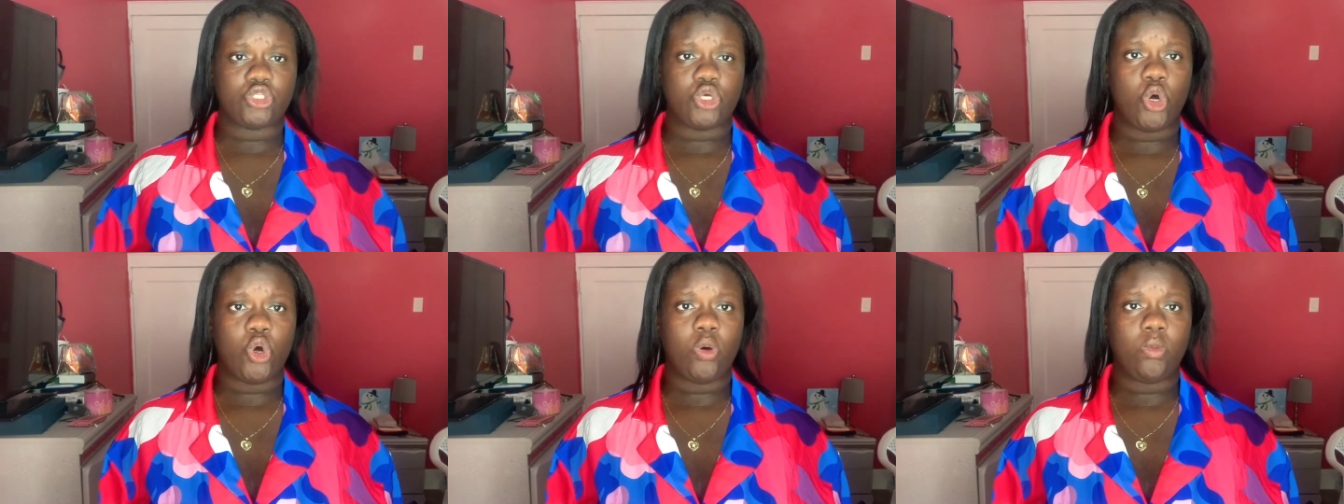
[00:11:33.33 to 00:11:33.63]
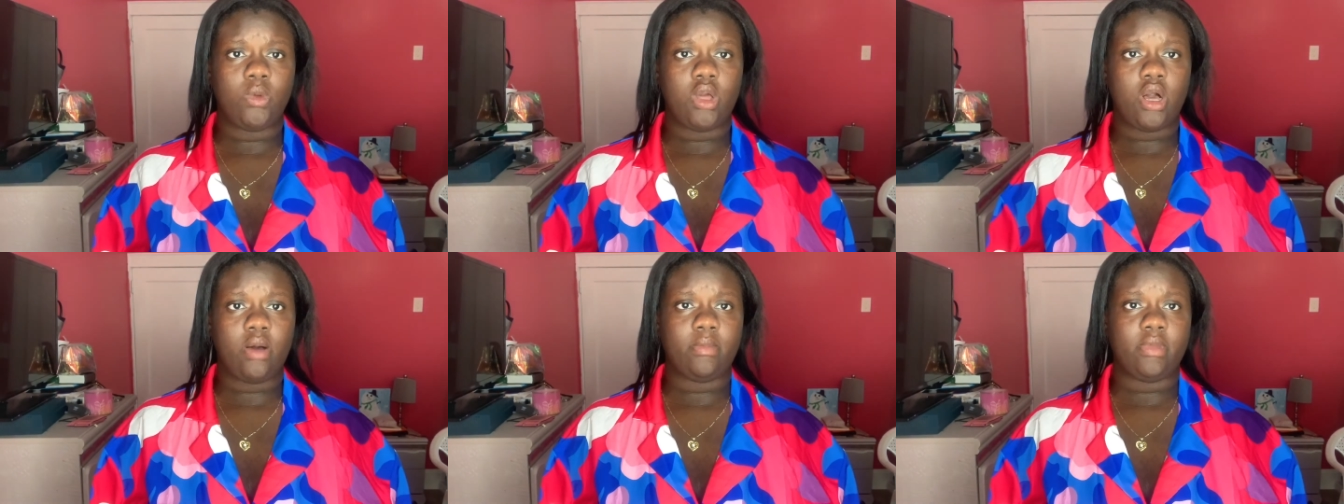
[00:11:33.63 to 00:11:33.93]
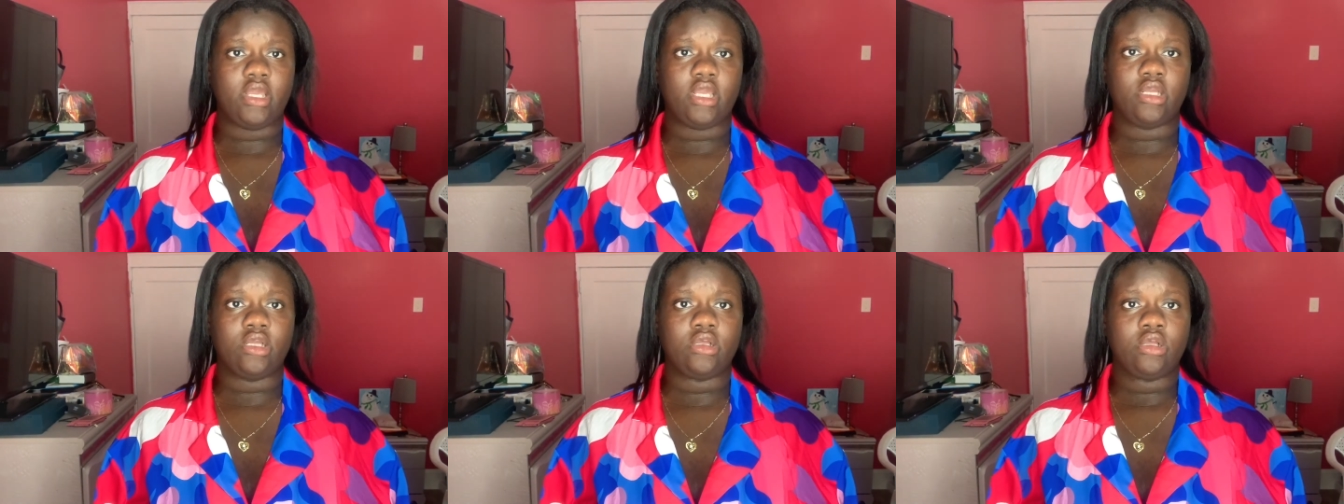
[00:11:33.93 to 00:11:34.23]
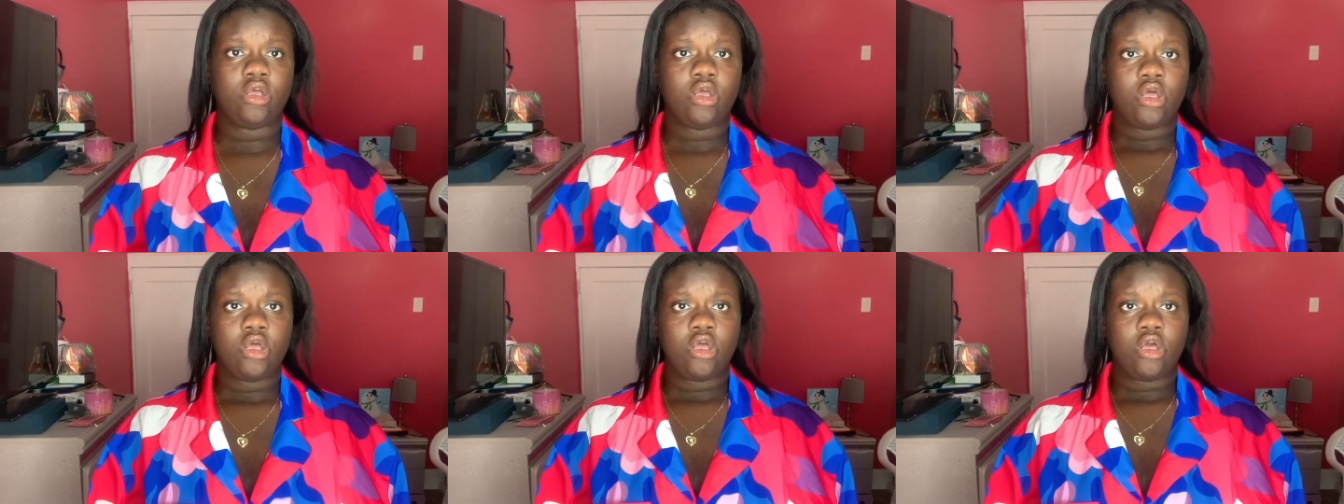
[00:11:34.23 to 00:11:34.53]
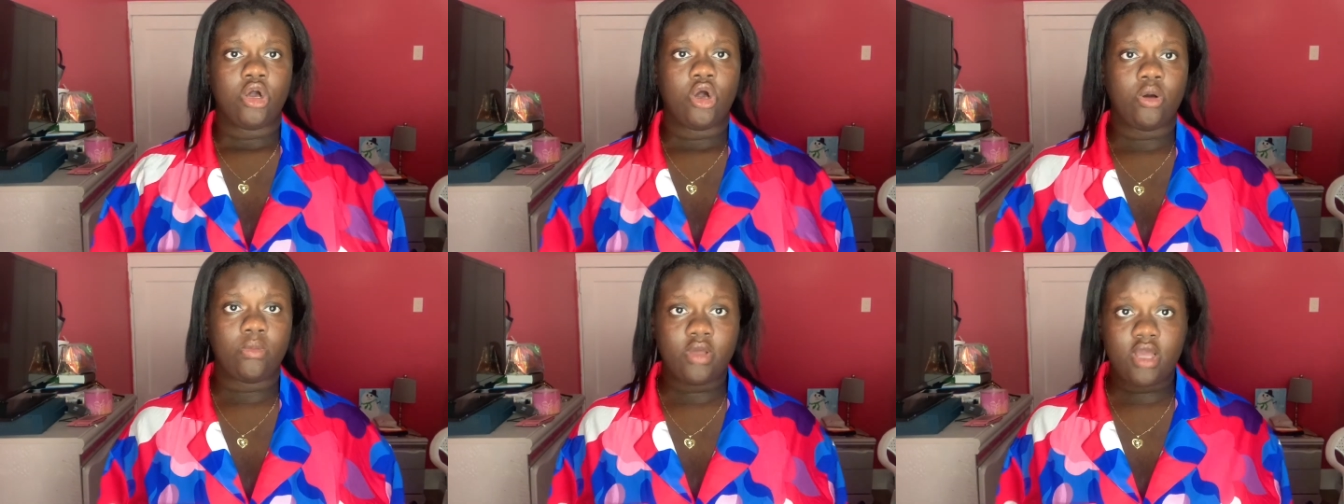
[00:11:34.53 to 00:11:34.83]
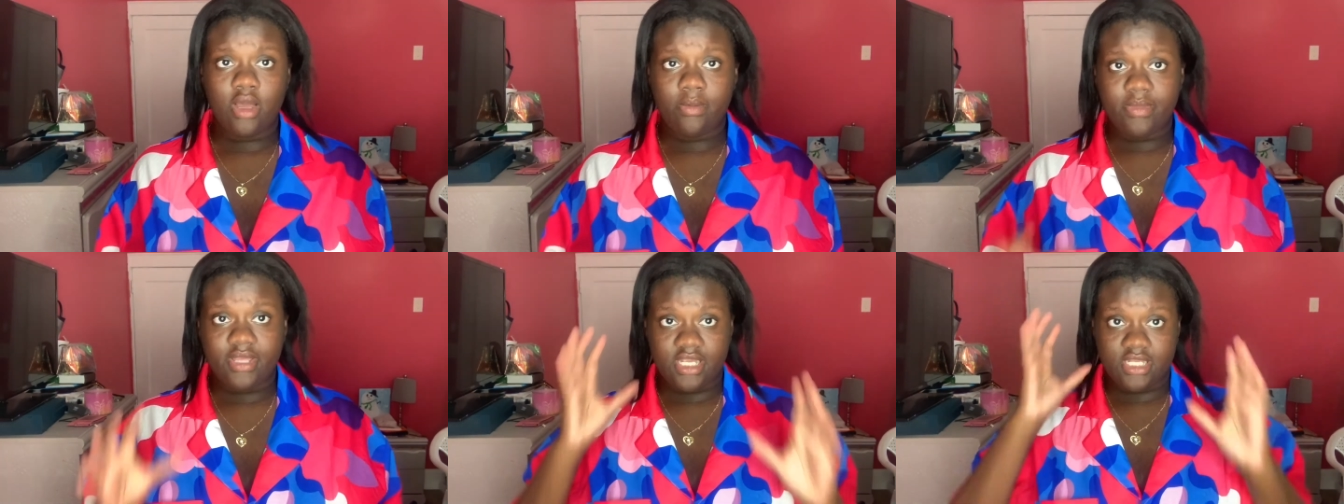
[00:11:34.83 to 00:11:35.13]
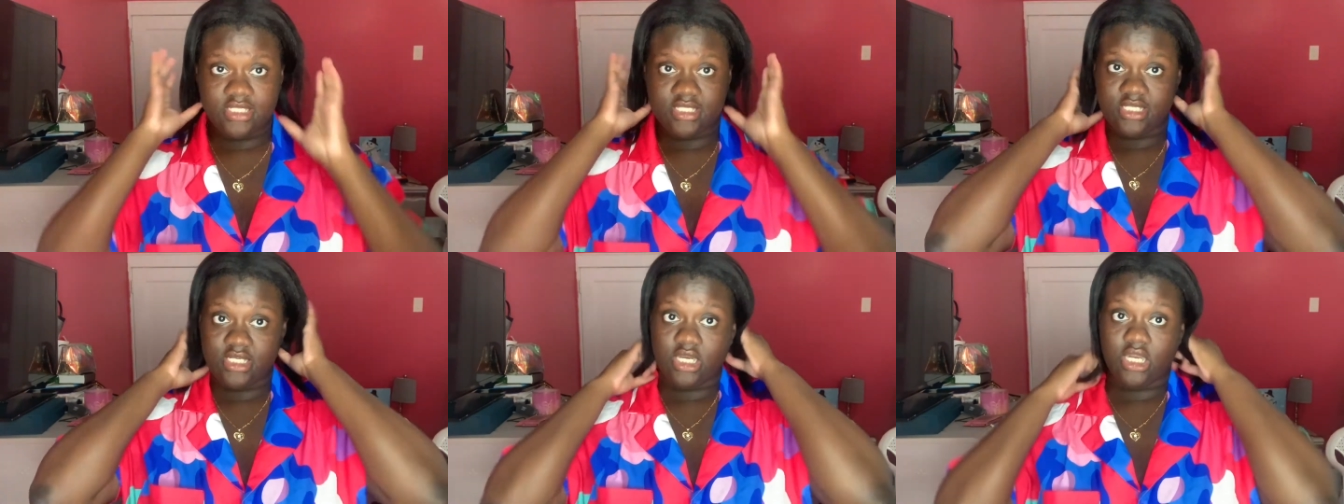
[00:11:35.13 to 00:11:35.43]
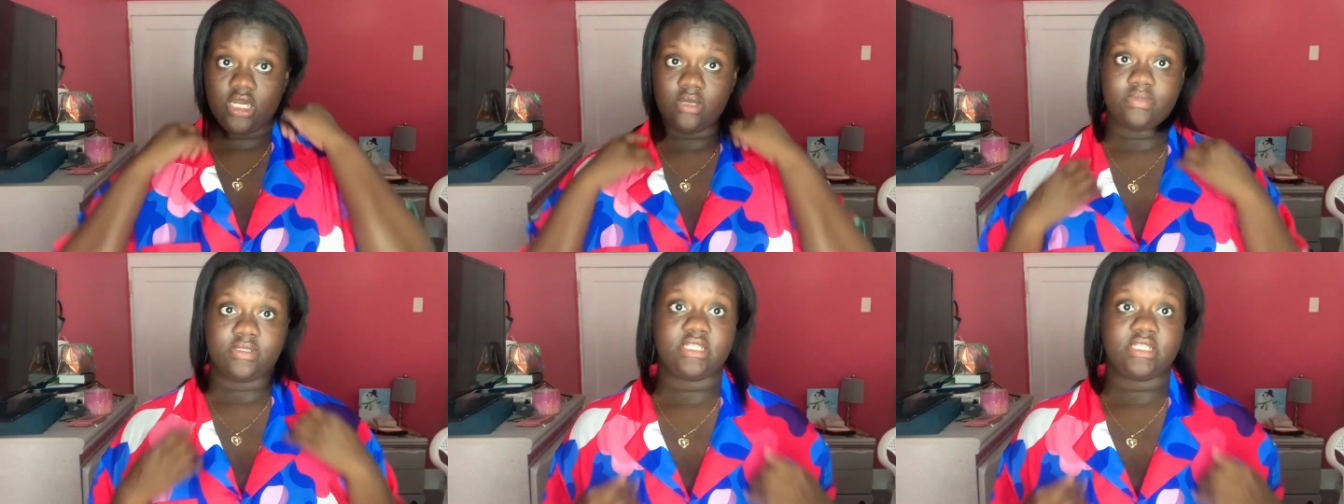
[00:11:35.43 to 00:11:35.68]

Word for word: homecoming homecoming is in um,